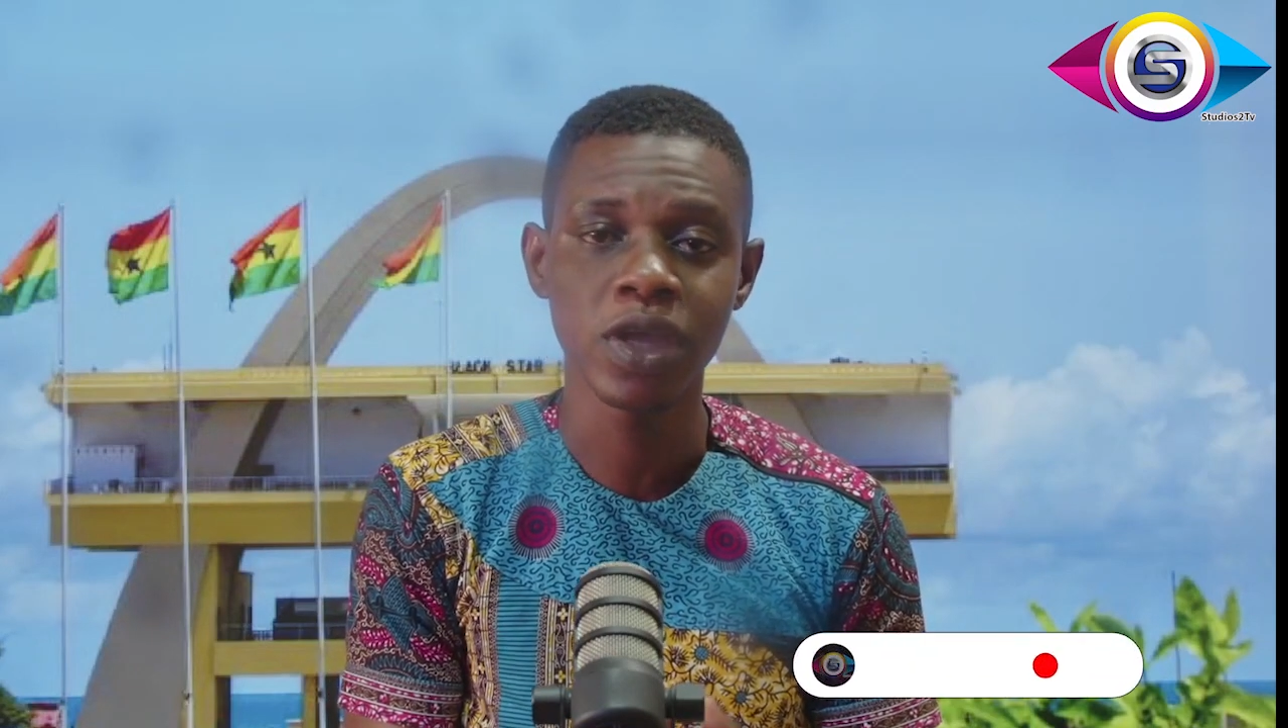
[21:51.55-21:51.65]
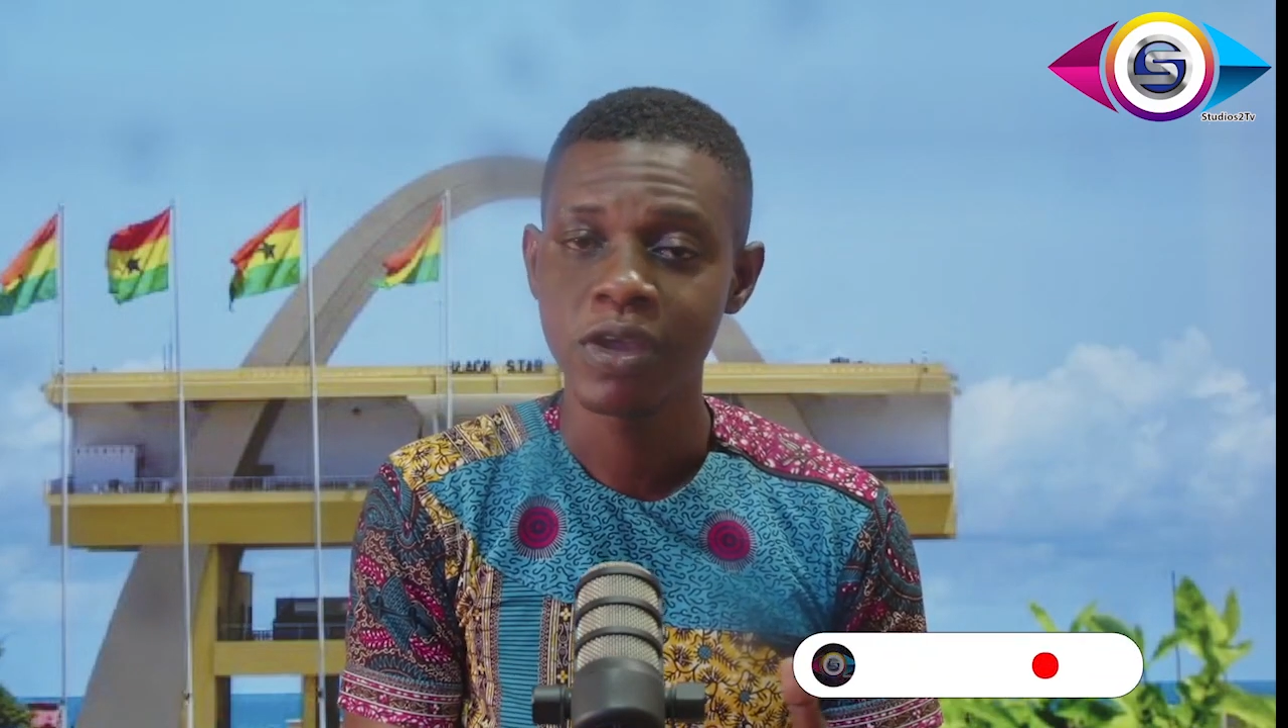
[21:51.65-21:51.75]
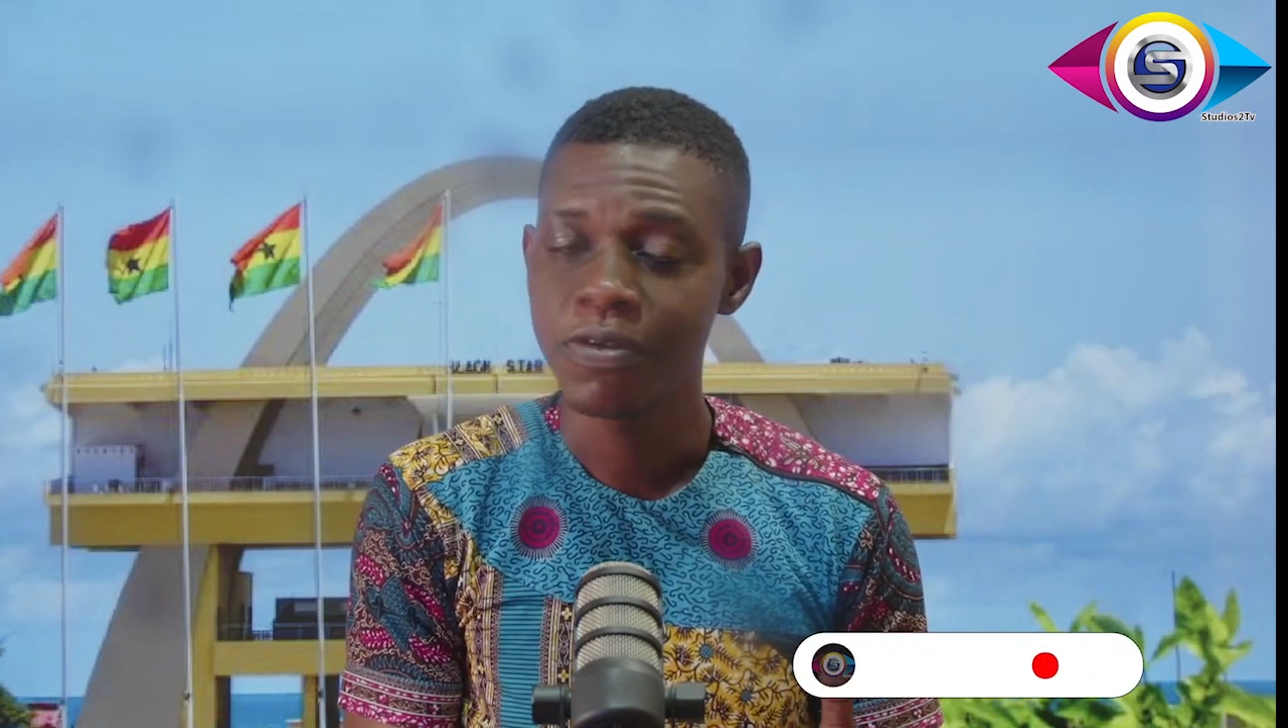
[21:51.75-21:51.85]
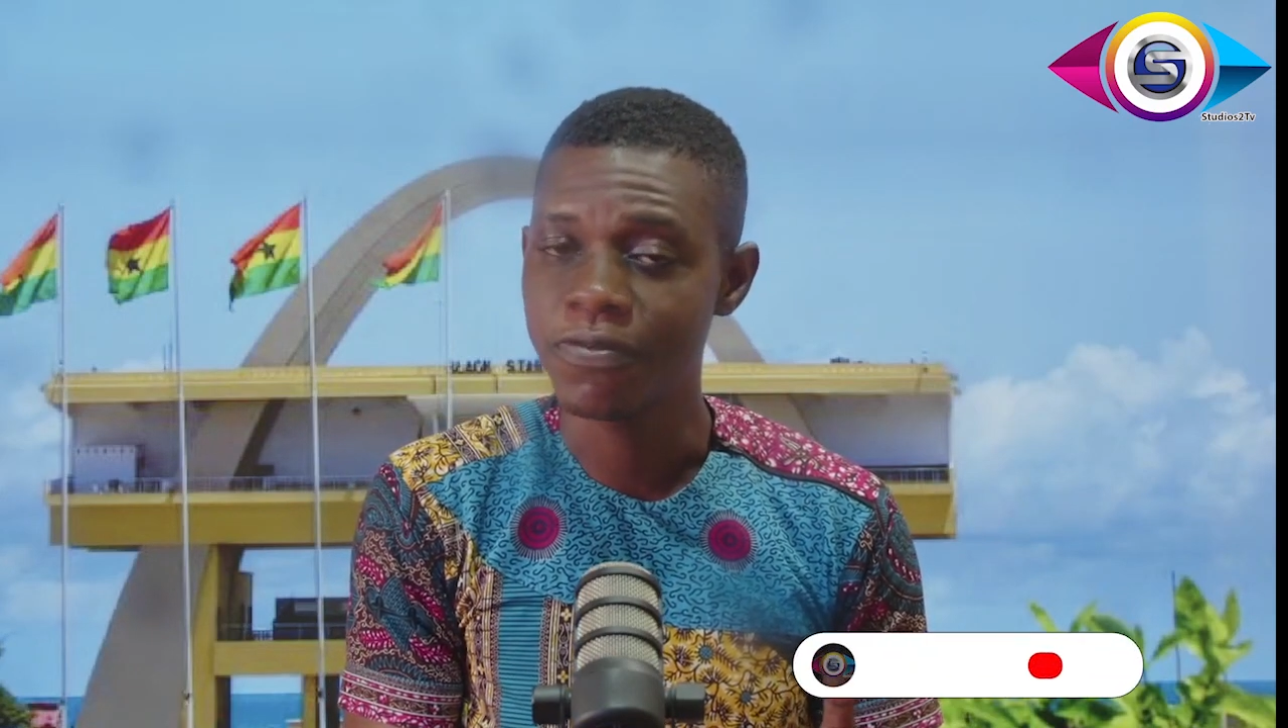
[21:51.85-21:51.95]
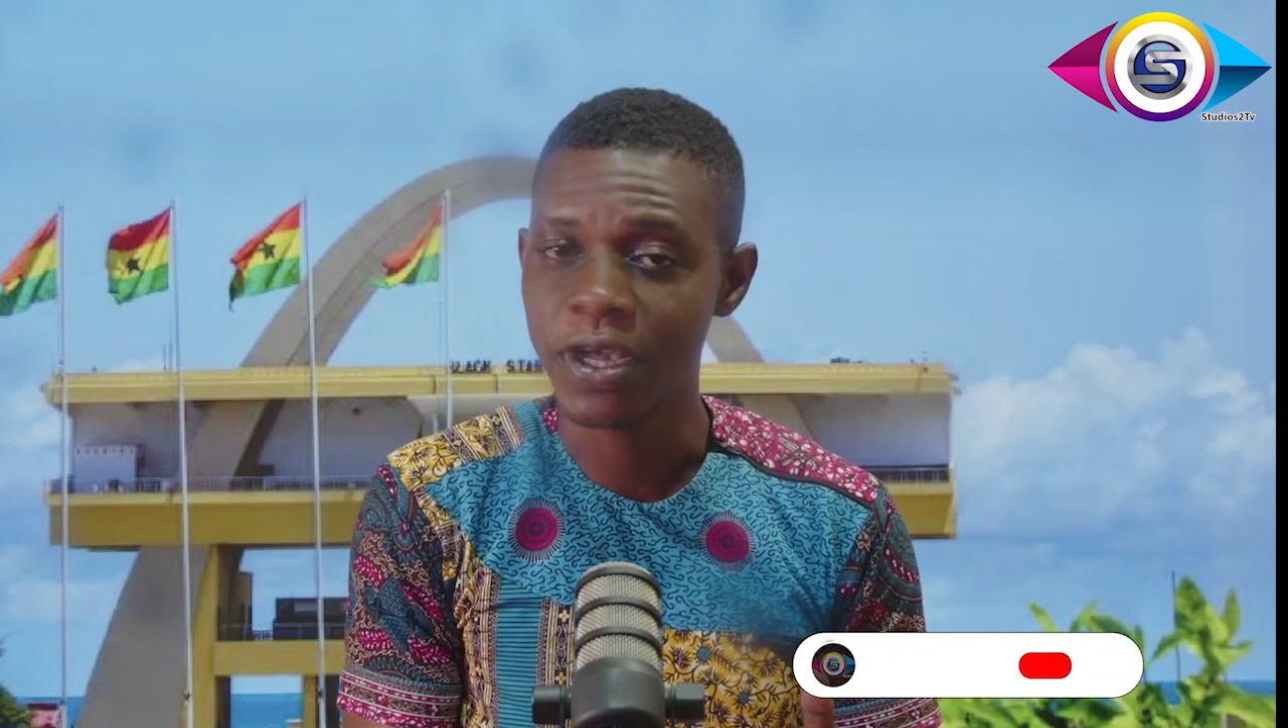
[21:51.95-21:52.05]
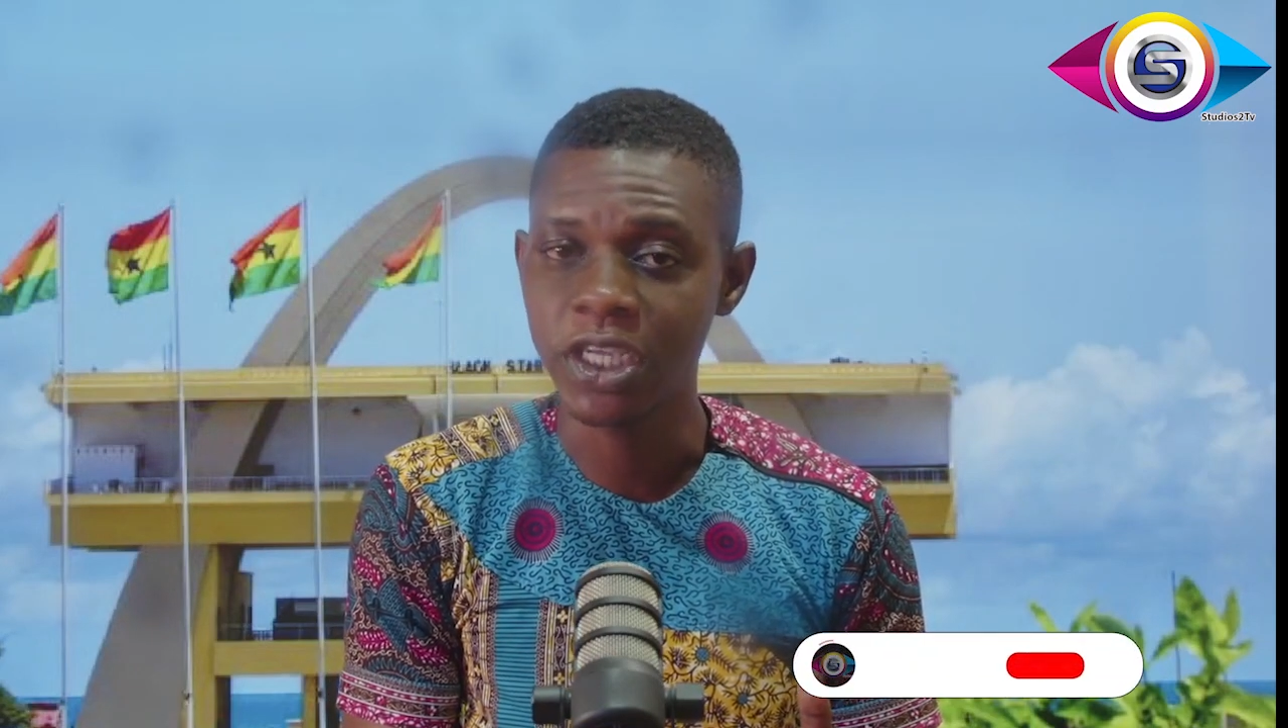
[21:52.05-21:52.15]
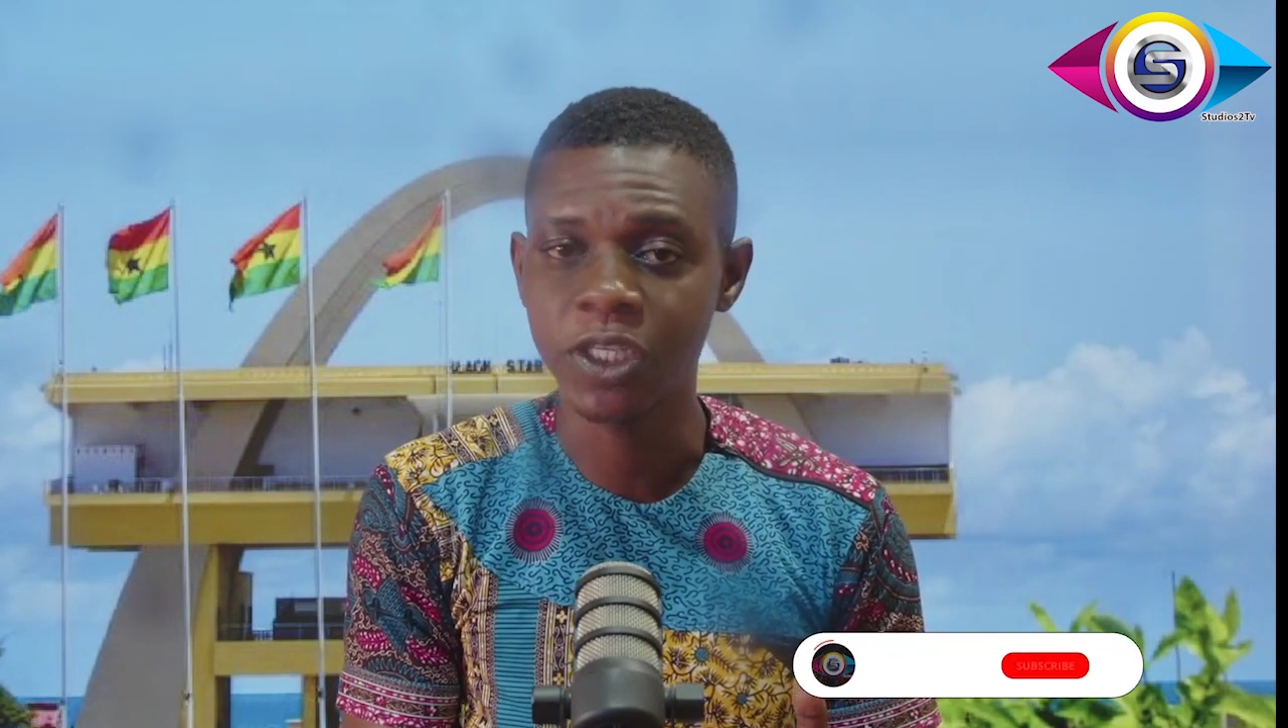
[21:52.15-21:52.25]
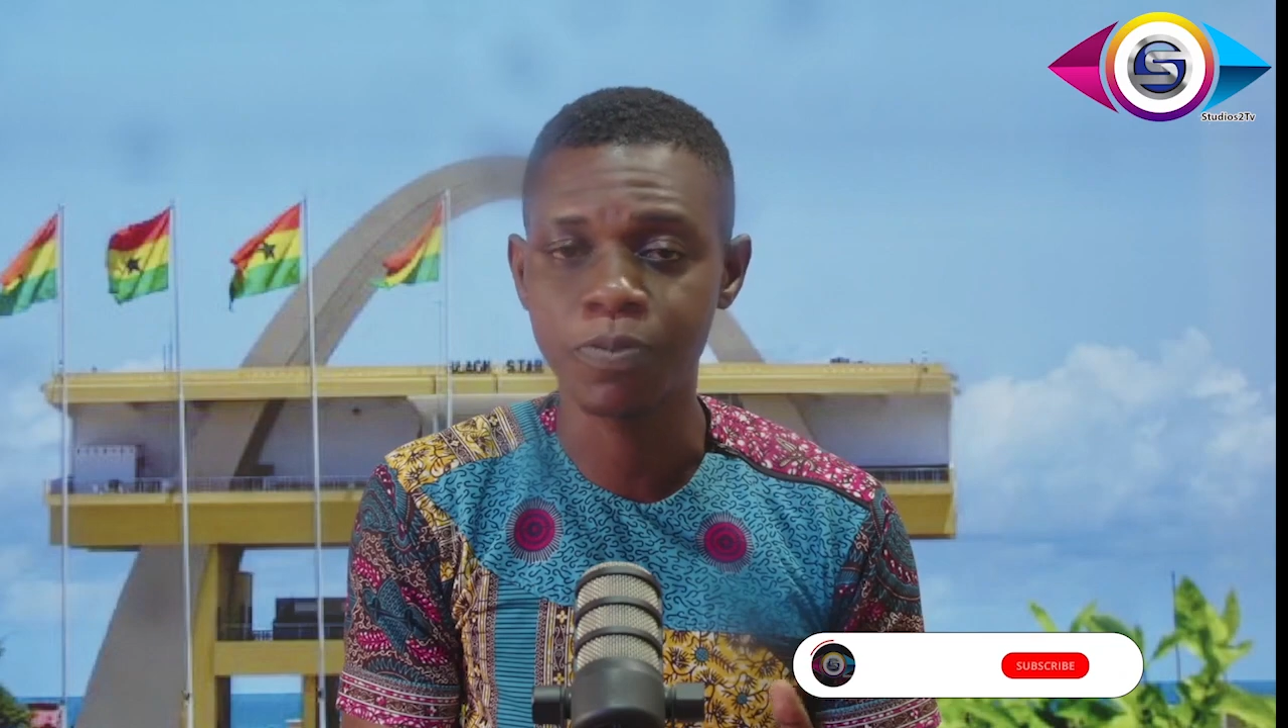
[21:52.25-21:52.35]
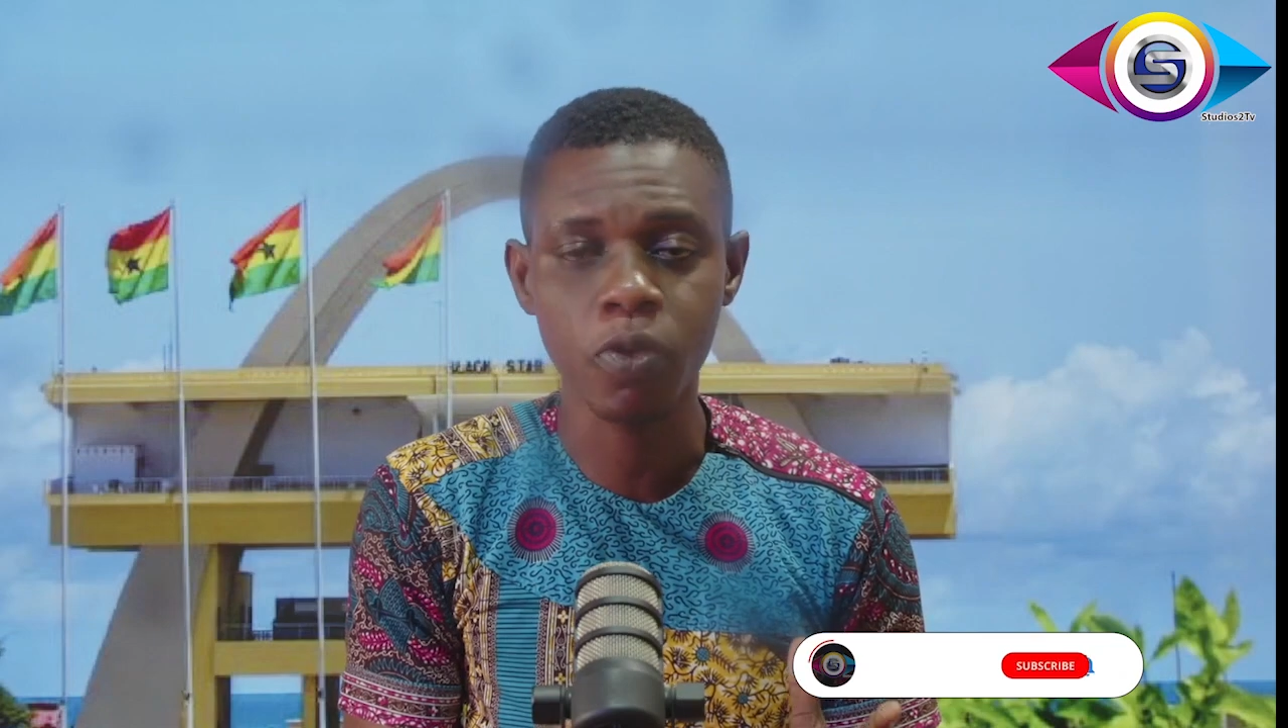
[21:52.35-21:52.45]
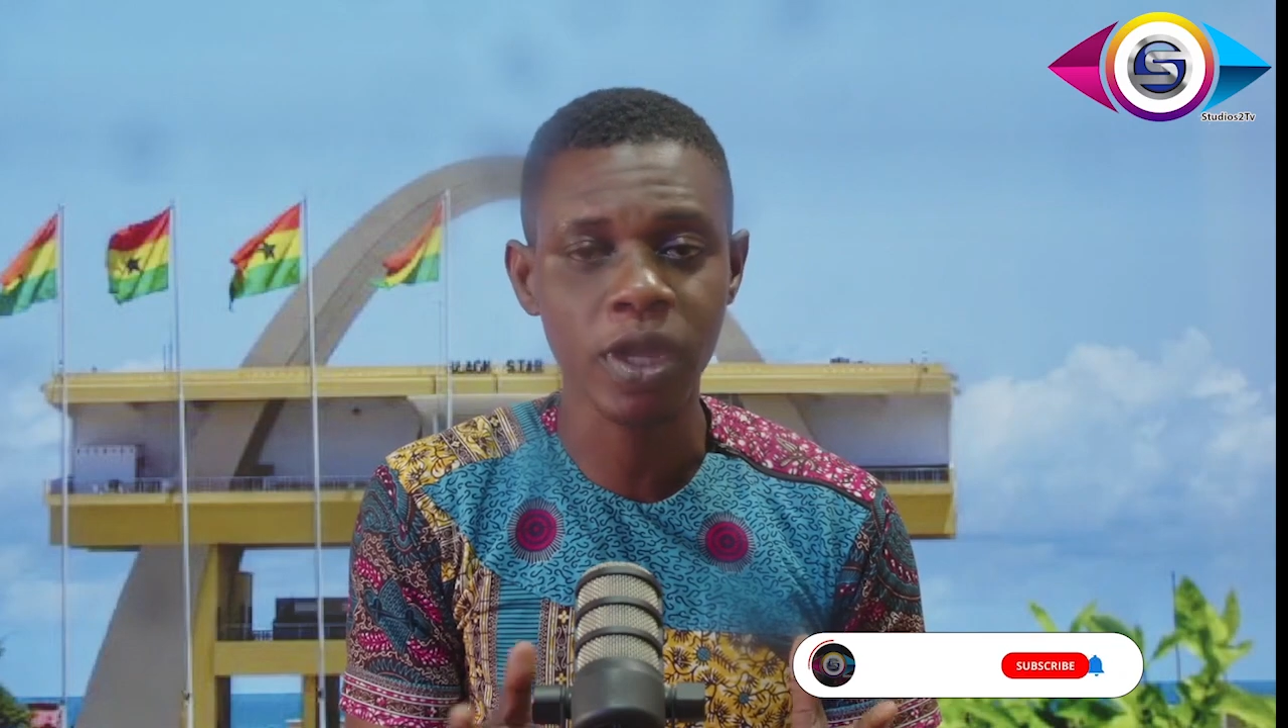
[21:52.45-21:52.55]

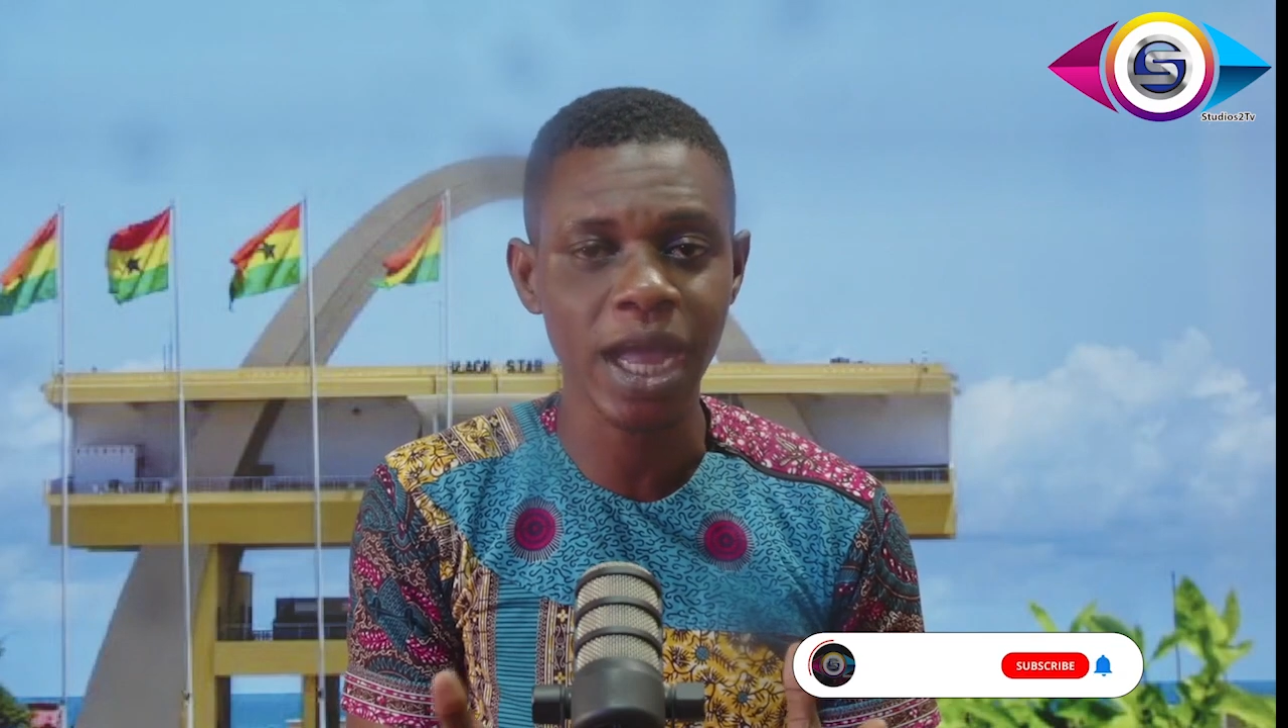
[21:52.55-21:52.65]
Facebook